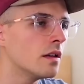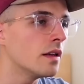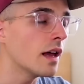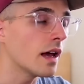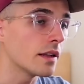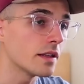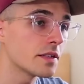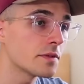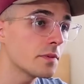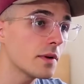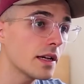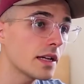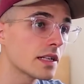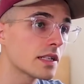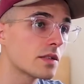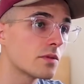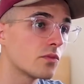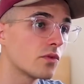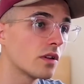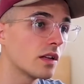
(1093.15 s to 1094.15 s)
Yeah, this bike
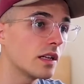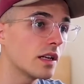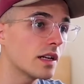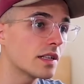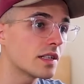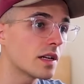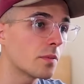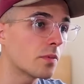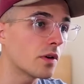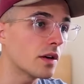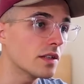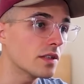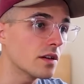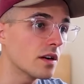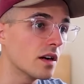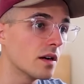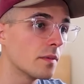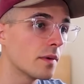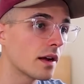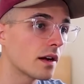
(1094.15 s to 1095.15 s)
has some really nice upgrades
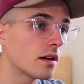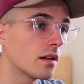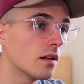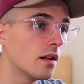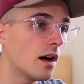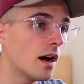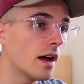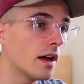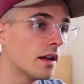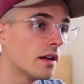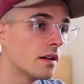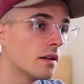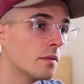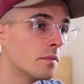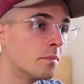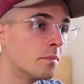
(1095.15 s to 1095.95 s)
on it, I'm not gonna lie.